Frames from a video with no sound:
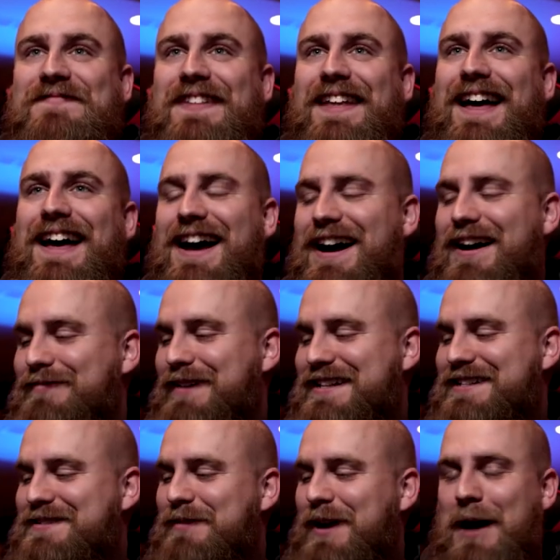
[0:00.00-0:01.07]
I'm um,
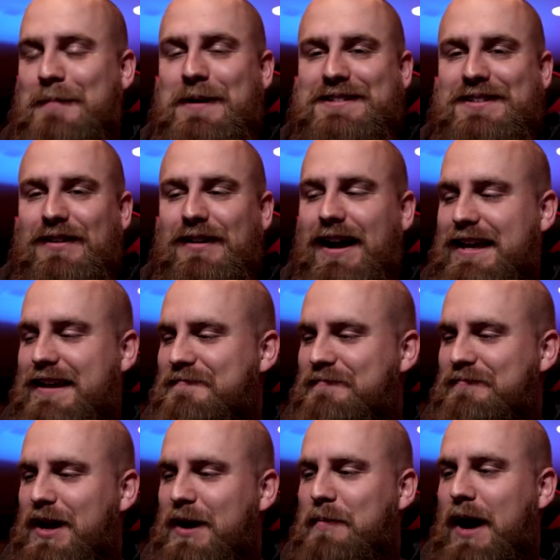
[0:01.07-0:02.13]
getting some comments already.
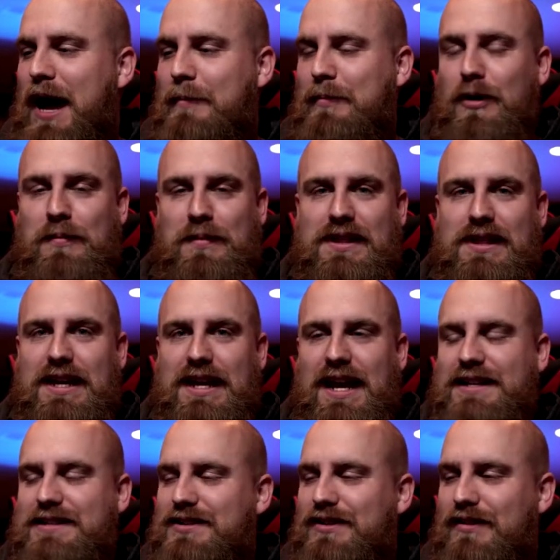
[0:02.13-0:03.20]
I'm going to pop open the
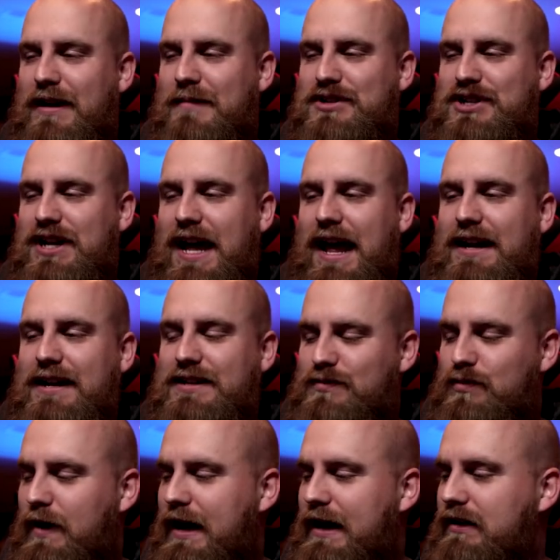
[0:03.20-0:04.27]
Instagram chat as
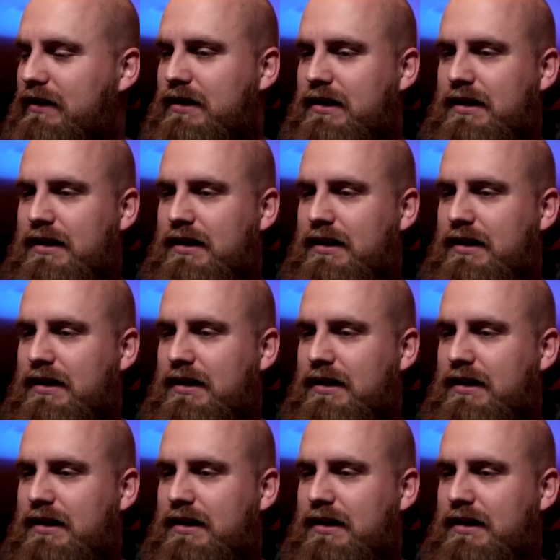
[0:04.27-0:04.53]
well.